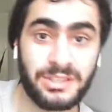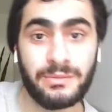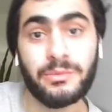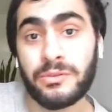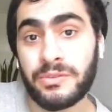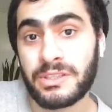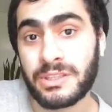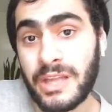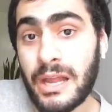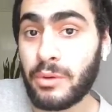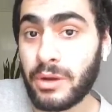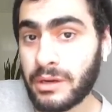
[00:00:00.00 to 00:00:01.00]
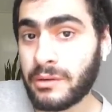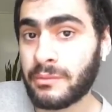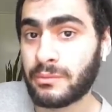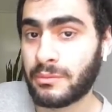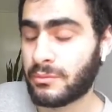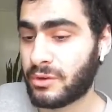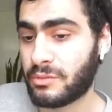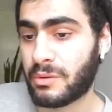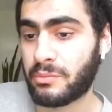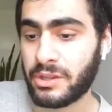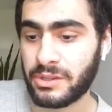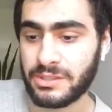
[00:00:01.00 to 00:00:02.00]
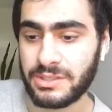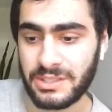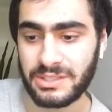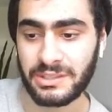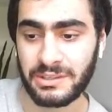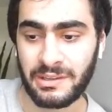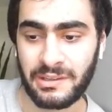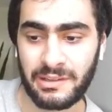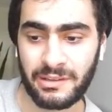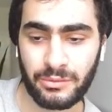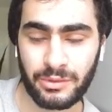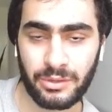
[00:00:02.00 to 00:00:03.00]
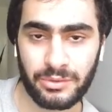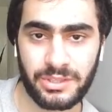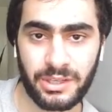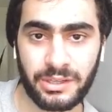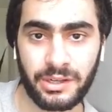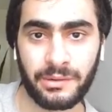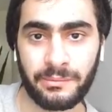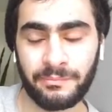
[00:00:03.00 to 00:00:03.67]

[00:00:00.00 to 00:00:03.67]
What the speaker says: the movies, day one, with my brother and sister, when I was younger.